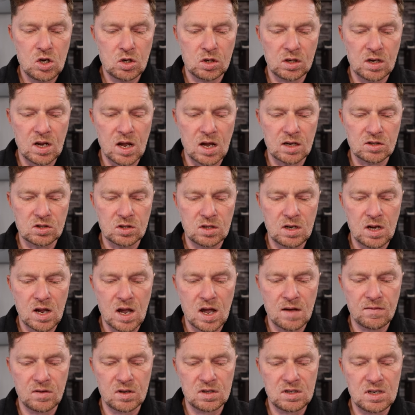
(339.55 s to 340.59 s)
You can actually
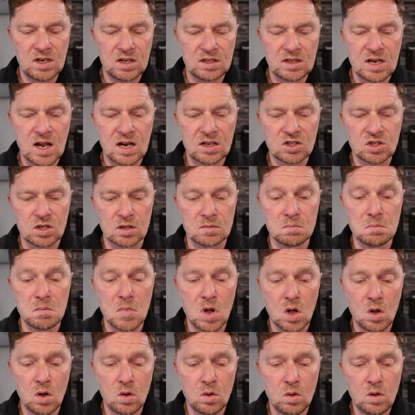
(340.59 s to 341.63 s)
have a detection
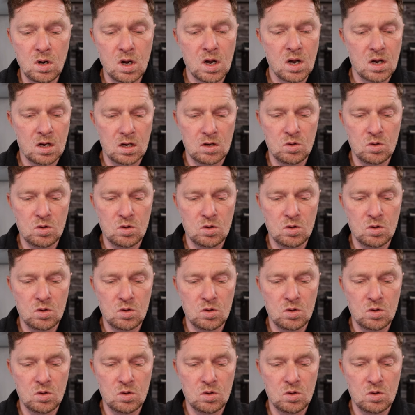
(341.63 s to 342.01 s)
mode.